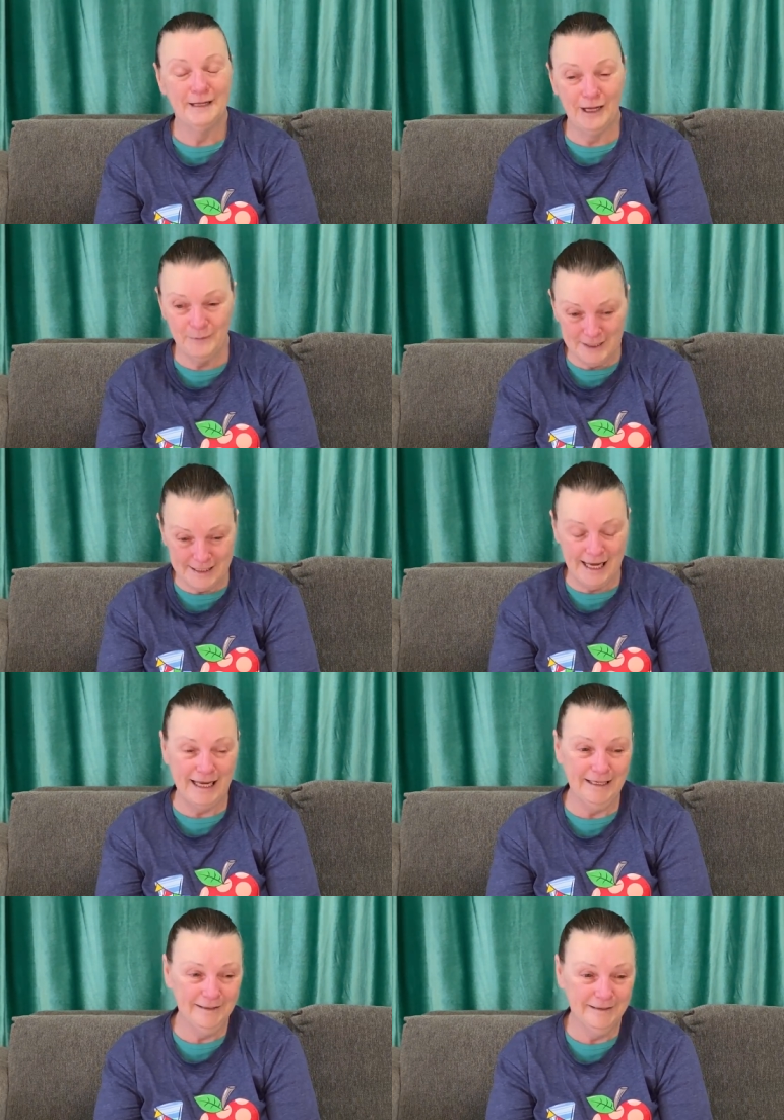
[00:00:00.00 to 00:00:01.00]
I would
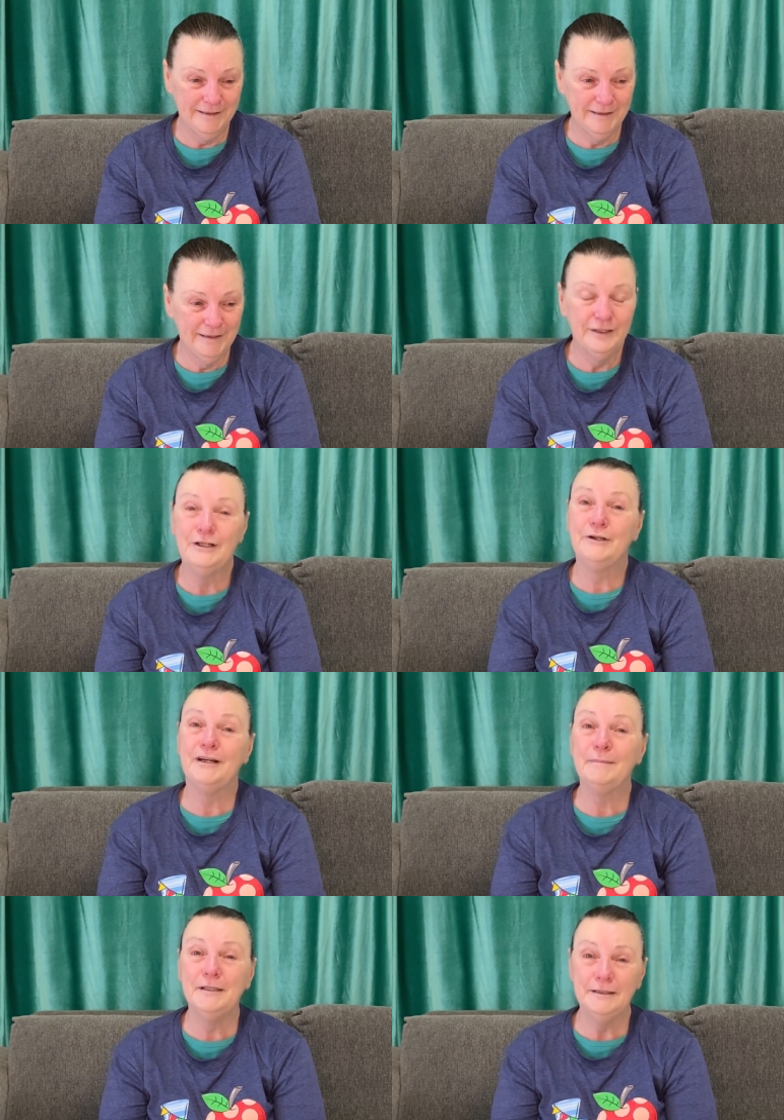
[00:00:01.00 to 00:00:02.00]
say,
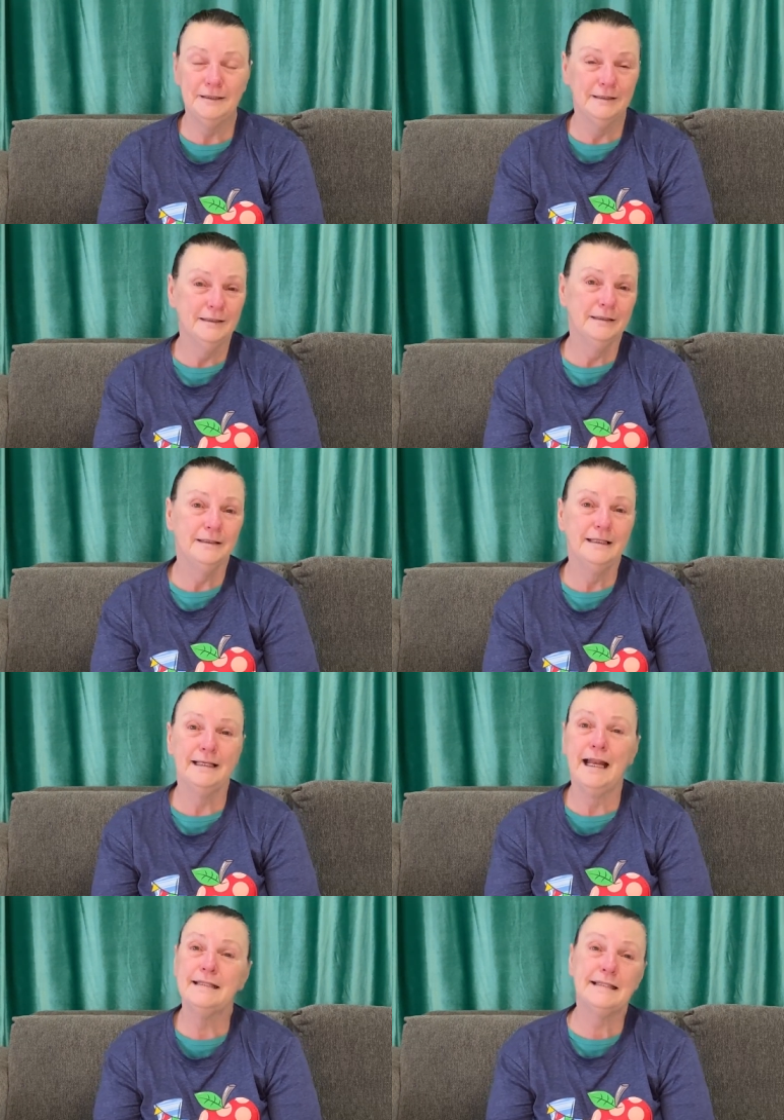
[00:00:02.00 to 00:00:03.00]
Grandma,
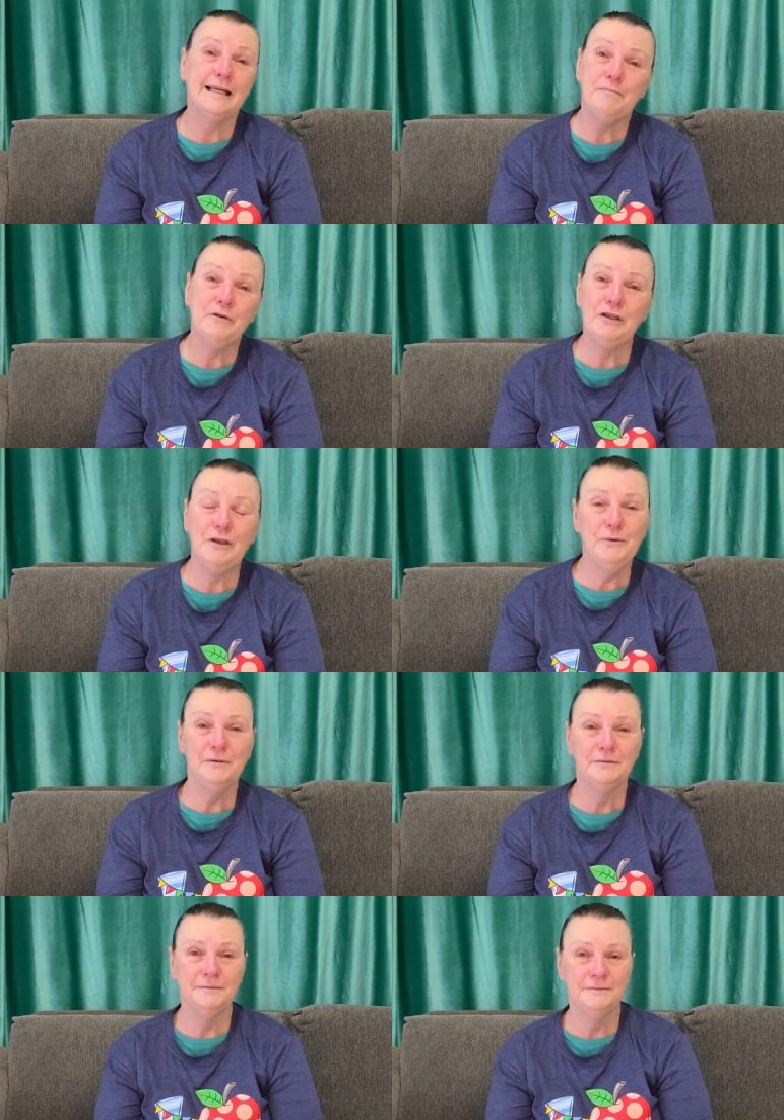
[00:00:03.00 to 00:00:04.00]
can I sleep with you?
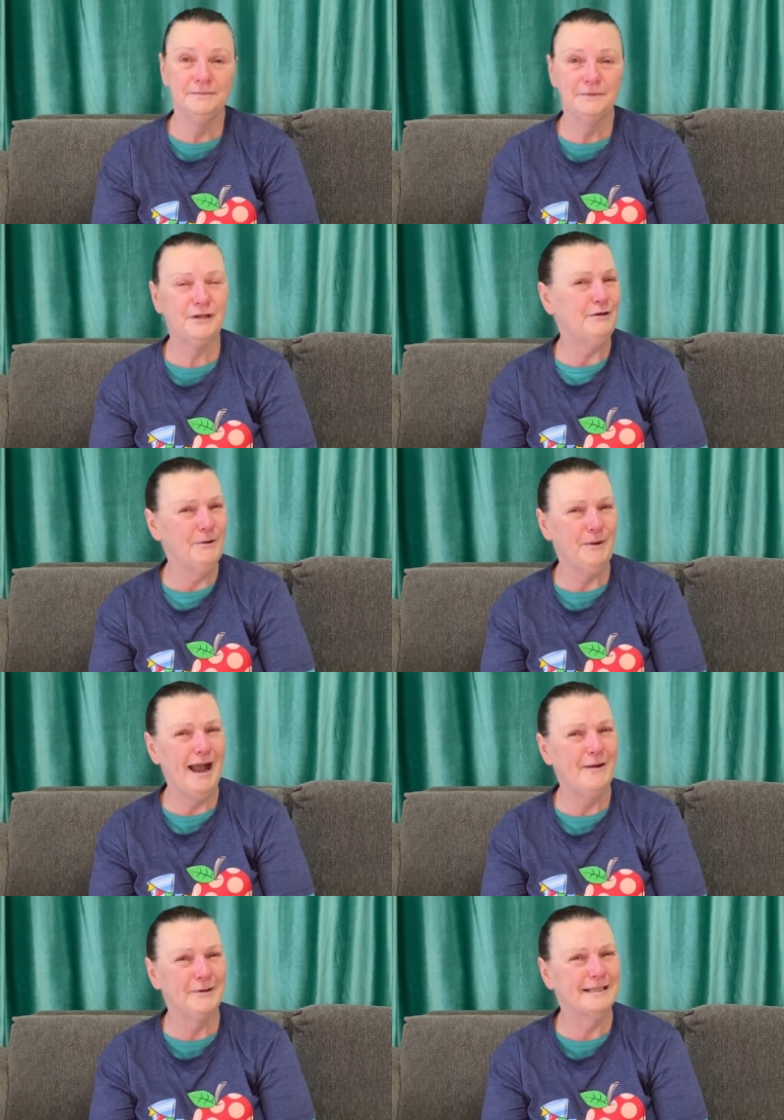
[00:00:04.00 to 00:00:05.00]
Do you know
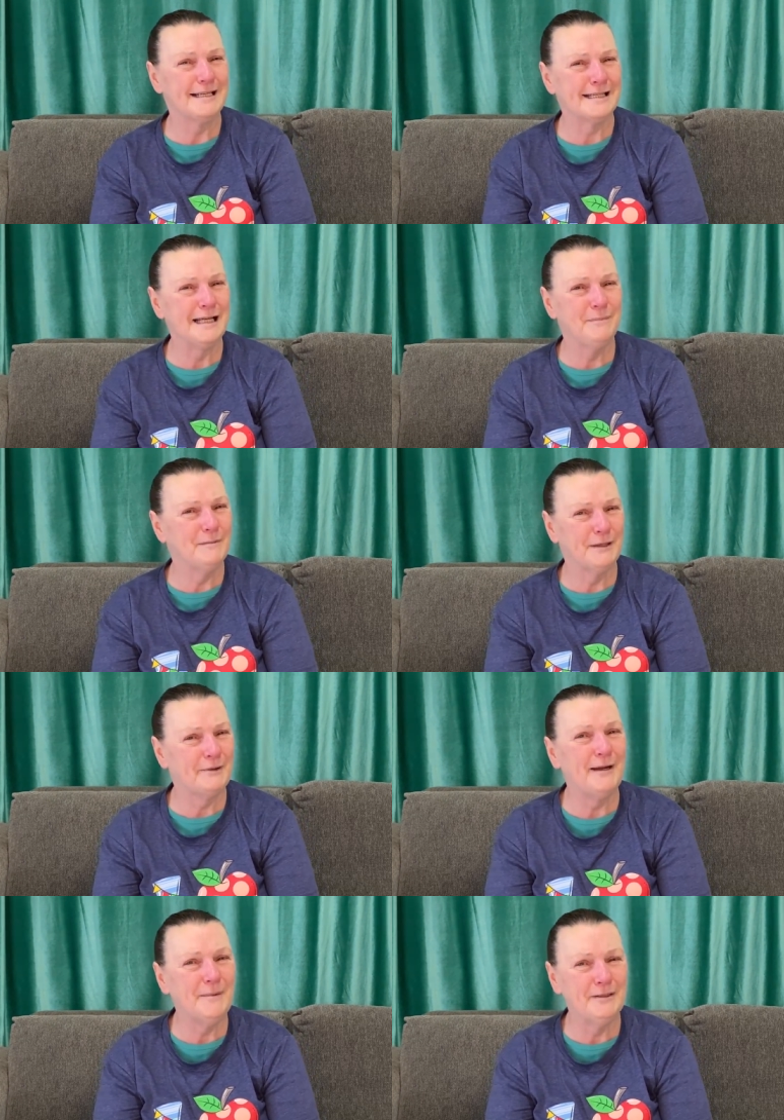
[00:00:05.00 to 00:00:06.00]
why I wanted to sleep with my
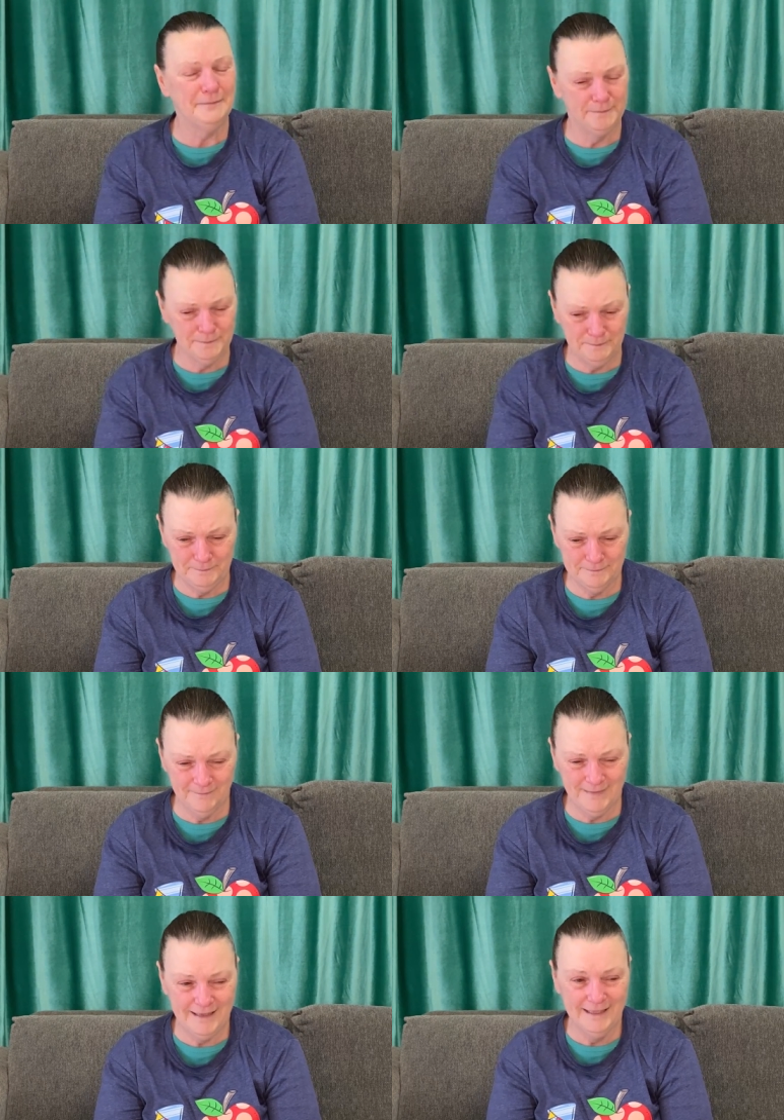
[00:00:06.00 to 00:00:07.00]
grandma?
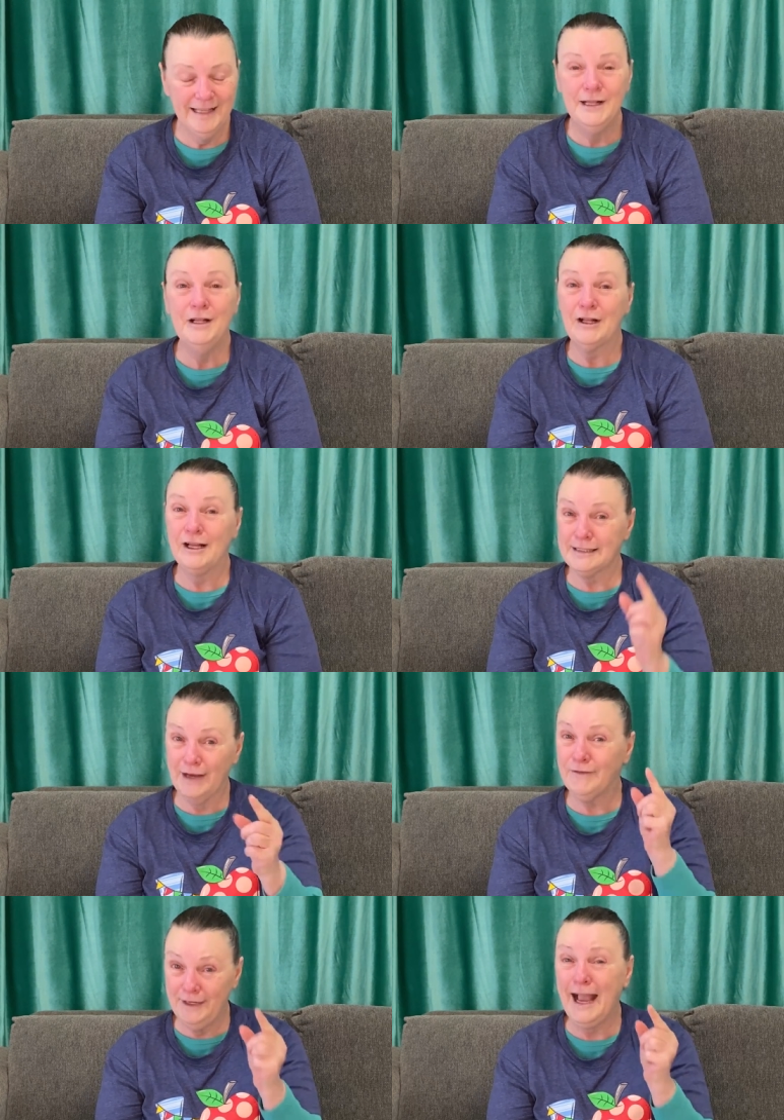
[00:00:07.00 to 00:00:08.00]
Because
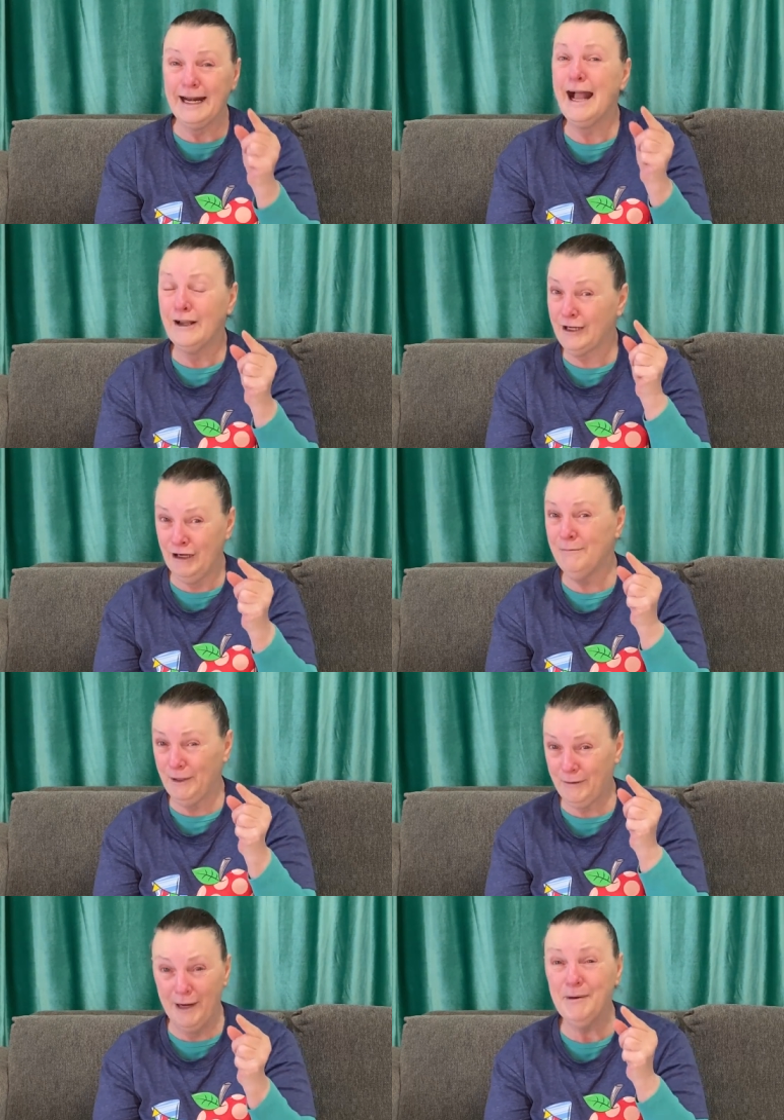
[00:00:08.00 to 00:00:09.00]
every night I could hear my
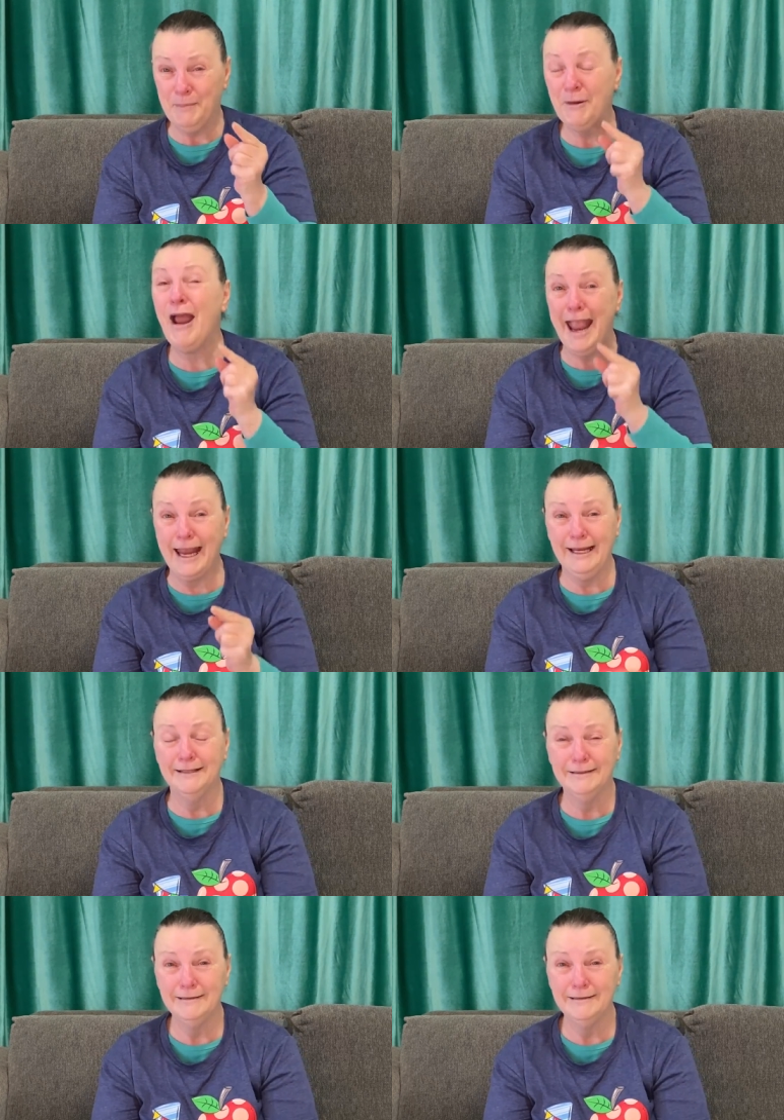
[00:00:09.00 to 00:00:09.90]
grandma pray.